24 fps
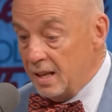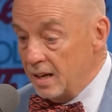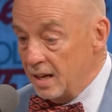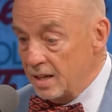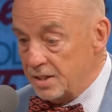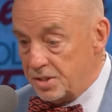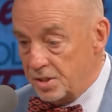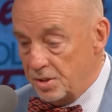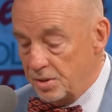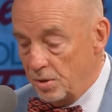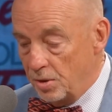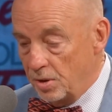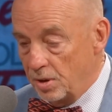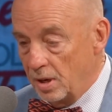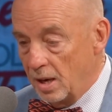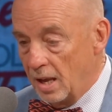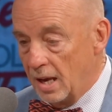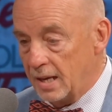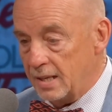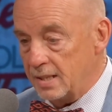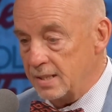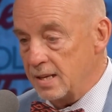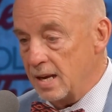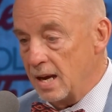it's an
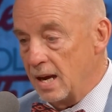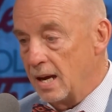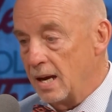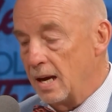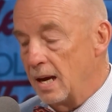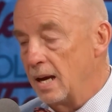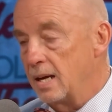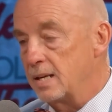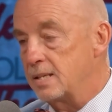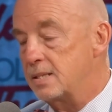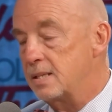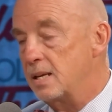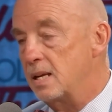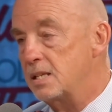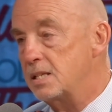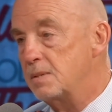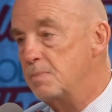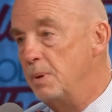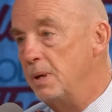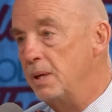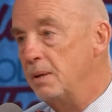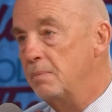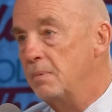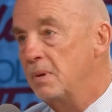online
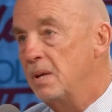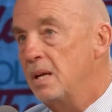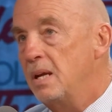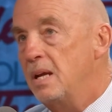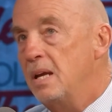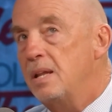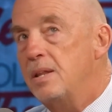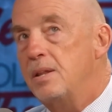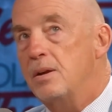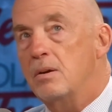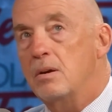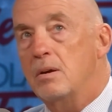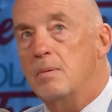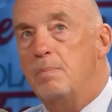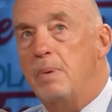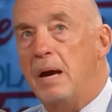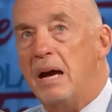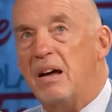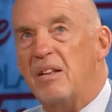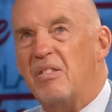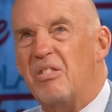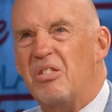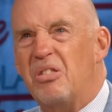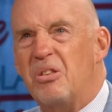assessment. There are
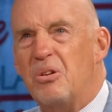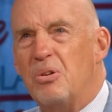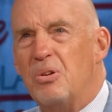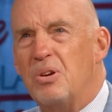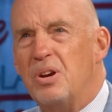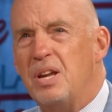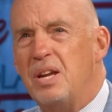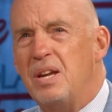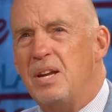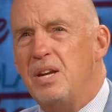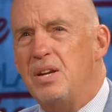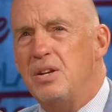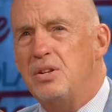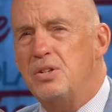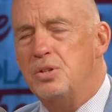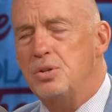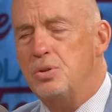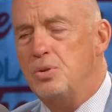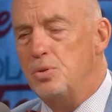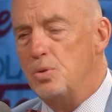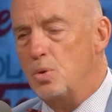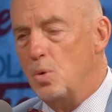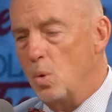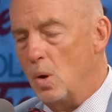about
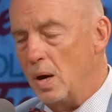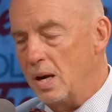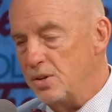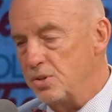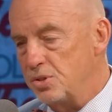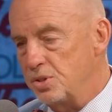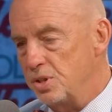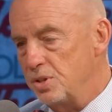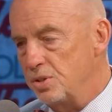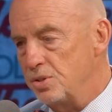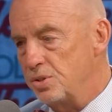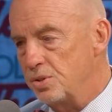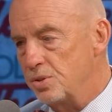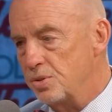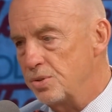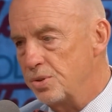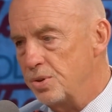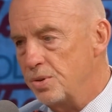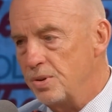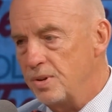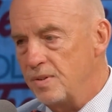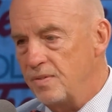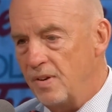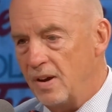32 questions or
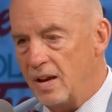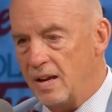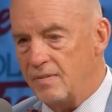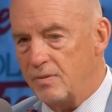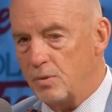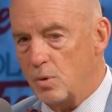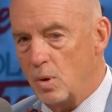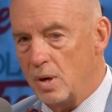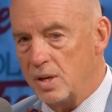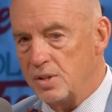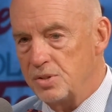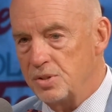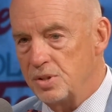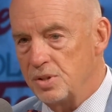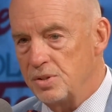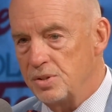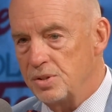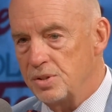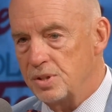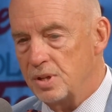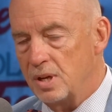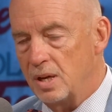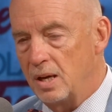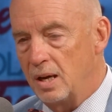35
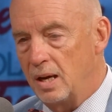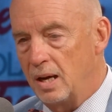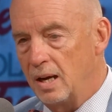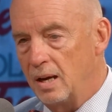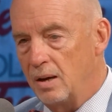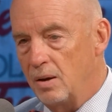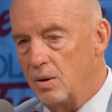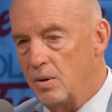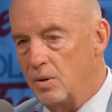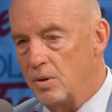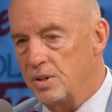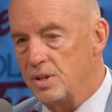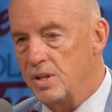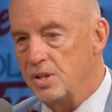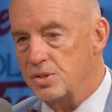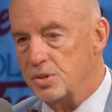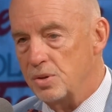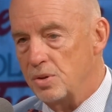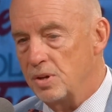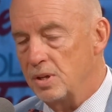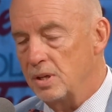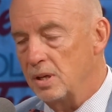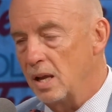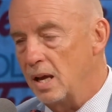questions on this
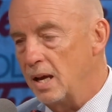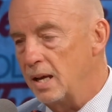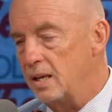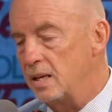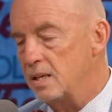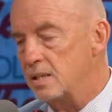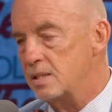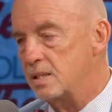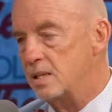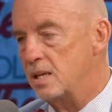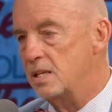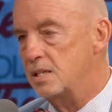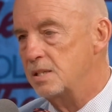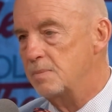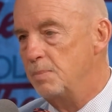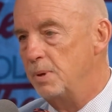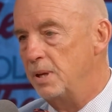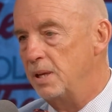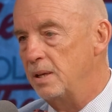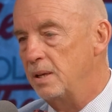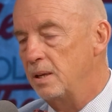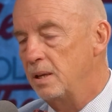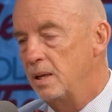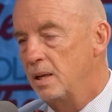online
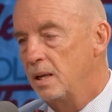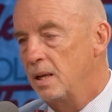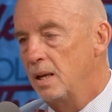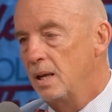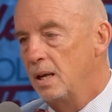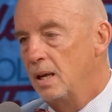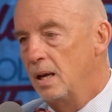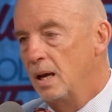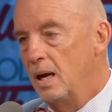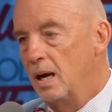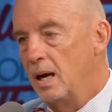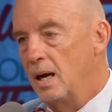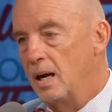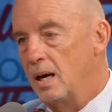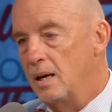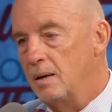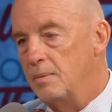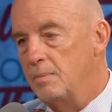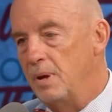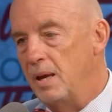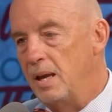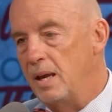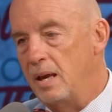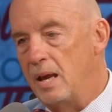assessment.
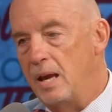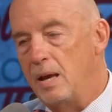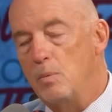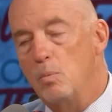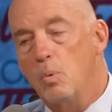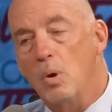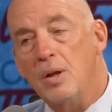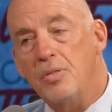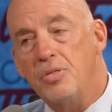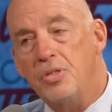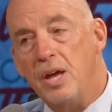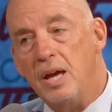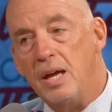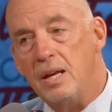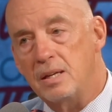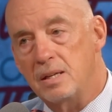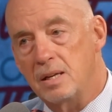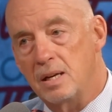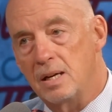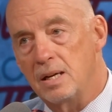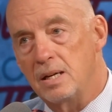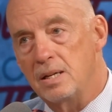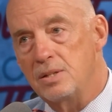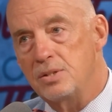And what that
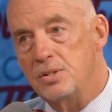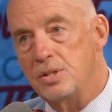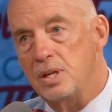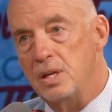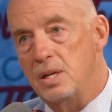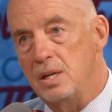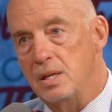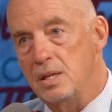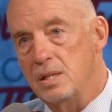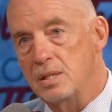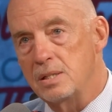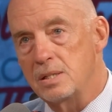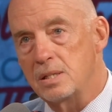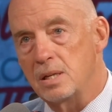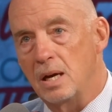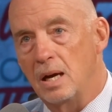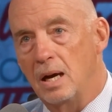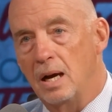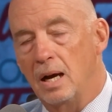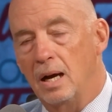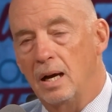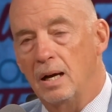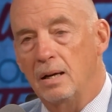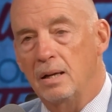does is
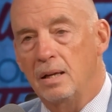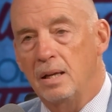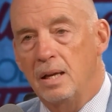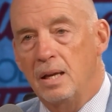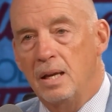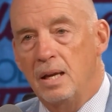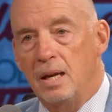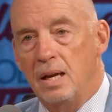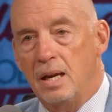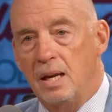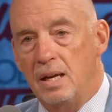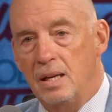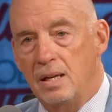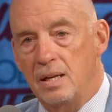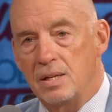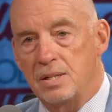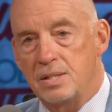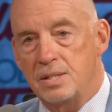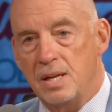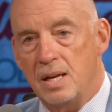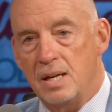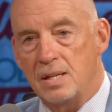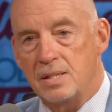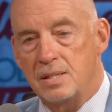it
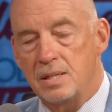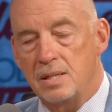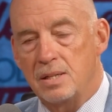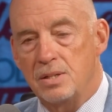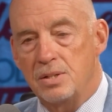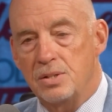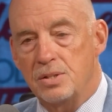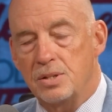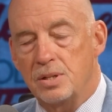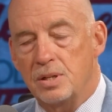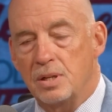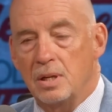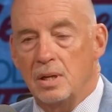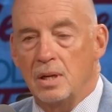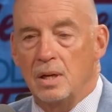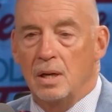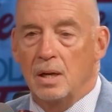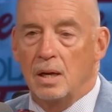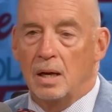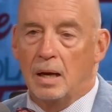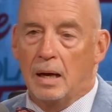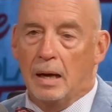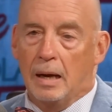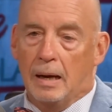assesses
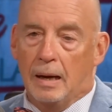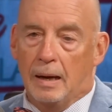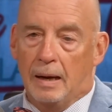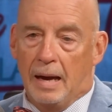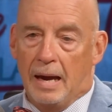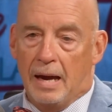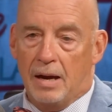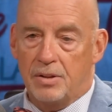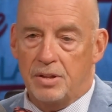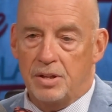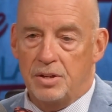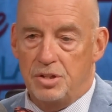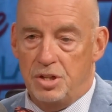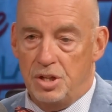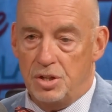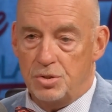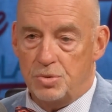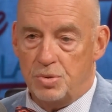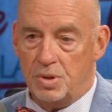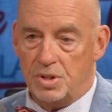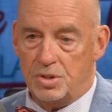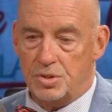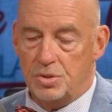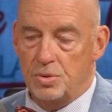how the
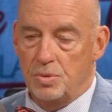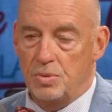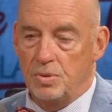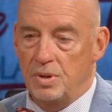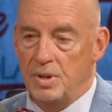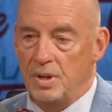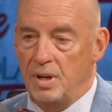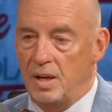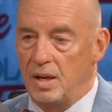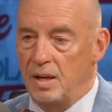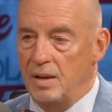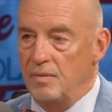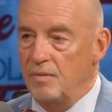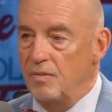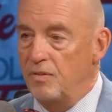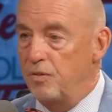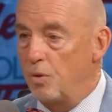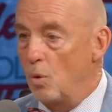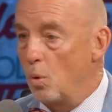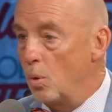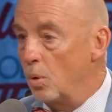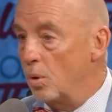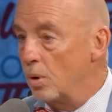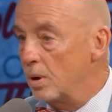district's doing it in
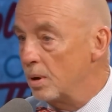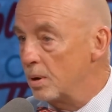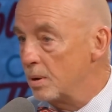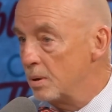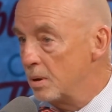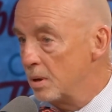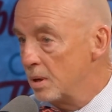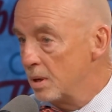4